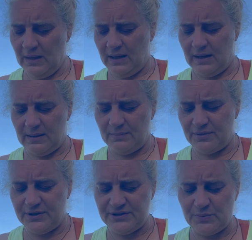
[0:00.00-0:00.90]

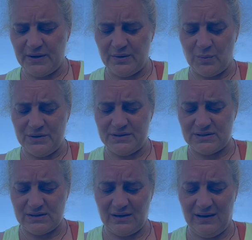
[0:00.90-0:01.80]
This one
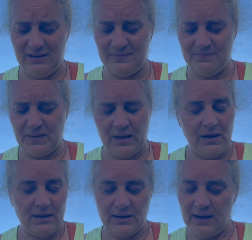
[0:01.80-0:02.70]
was
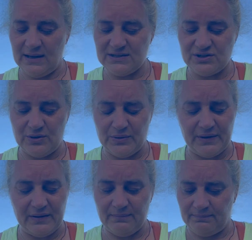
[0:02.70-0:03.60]
cast on
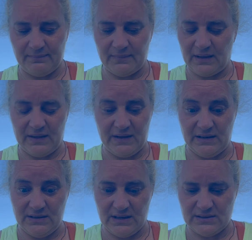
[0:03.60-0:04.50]
and
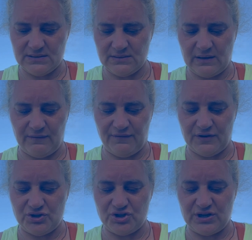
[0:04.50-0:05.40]
then knit and
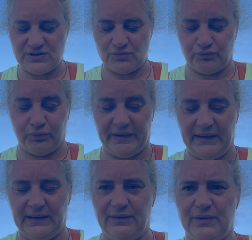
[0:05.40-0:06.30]
finished just
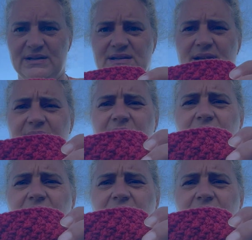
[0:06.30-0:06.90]
really recently.